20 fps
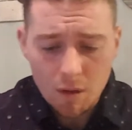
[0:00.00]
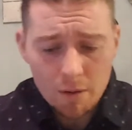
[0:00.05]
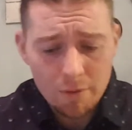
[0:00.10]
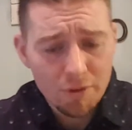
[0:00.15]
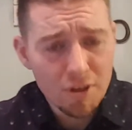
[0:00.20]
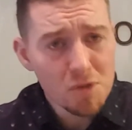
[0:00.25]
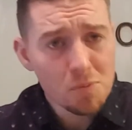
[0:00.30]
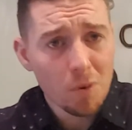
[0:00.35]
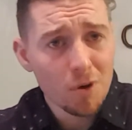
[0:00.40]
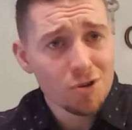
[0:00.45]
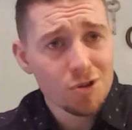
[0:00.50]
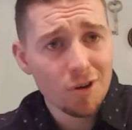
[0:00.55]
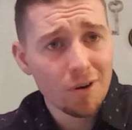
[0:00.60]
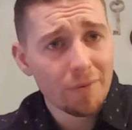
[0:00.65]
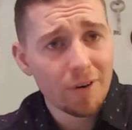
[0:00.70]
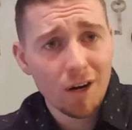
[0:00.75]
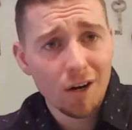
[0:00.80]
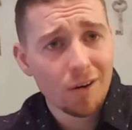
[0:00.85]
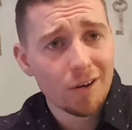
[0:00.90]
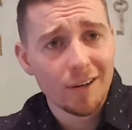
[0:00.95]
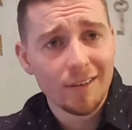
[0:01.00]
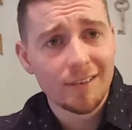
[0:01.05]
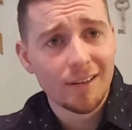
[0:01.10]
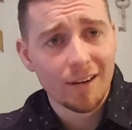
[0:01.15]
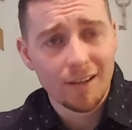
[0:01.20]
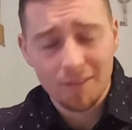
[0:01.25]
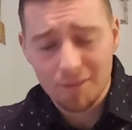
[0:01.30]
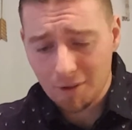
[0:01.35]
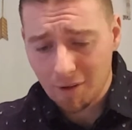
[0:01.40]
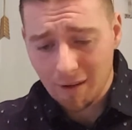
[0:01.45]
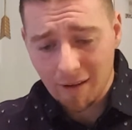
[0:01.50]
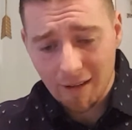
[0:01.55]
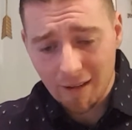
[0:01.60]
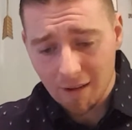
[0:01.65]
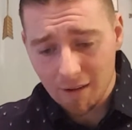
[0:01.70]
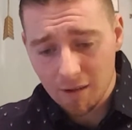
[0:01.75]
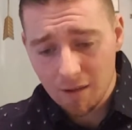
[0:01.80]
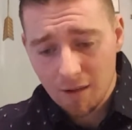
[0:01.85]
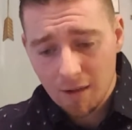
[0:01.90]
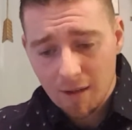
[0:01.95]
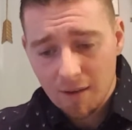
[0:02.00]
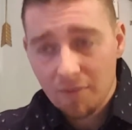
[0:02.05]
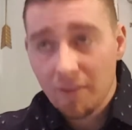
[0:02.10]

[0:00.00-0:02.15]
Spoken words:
This person over here could have done it in their head.